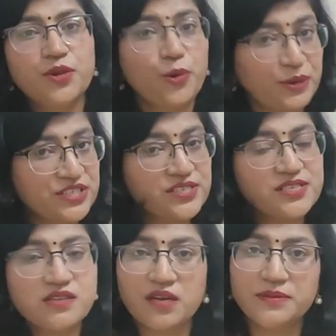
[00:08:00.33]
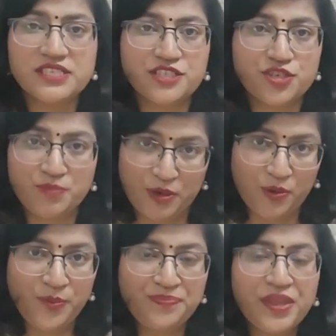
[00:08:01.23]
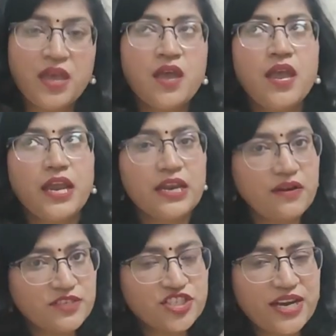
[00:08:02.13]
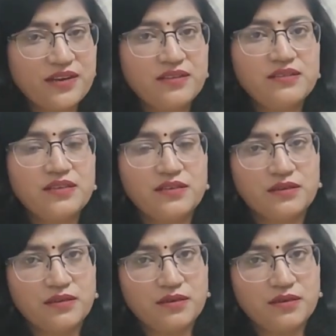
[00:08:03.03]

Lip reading: your questions in the comment section below. In our channel,